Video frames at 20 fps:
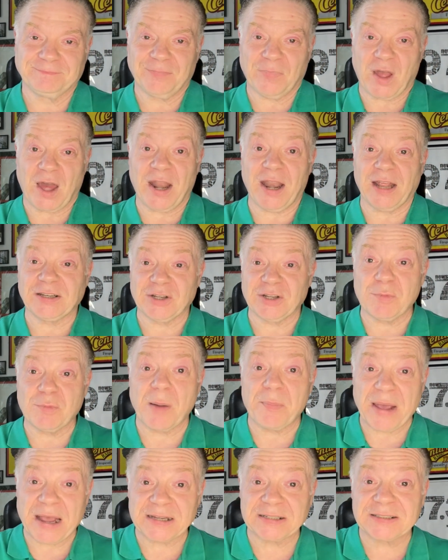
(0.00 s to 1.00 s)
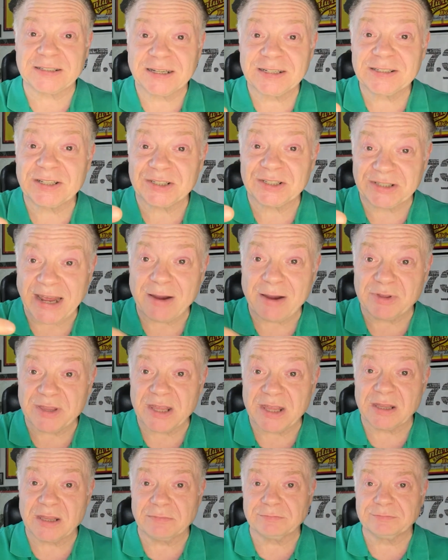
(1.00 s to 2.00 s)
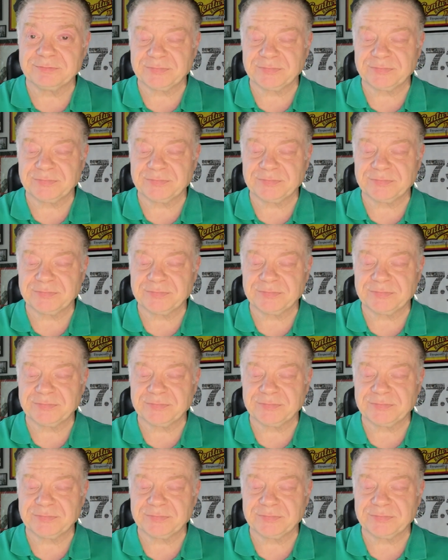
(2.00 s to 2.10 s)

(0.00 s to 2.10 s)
and I do my best to stay within them